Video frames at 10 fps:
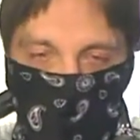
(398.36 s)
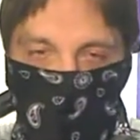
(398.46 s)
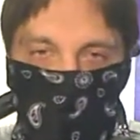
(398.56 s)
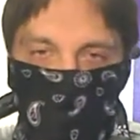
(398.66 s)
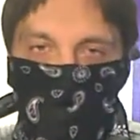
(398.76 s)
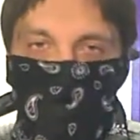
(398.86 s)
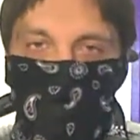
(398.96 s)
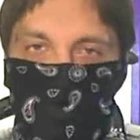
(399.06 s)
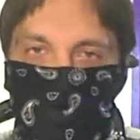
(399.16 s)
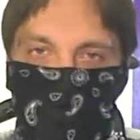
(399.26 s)
I can
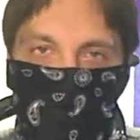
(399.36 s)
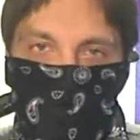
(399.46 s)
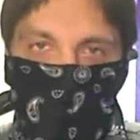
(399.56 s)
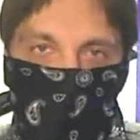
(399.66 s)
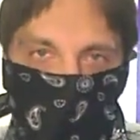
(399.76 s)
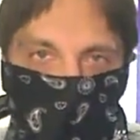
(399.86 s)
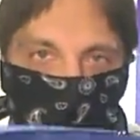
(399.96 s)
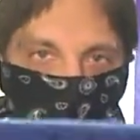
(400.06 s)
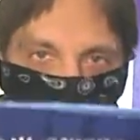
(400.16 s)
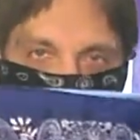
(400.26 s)
use this one for a hat.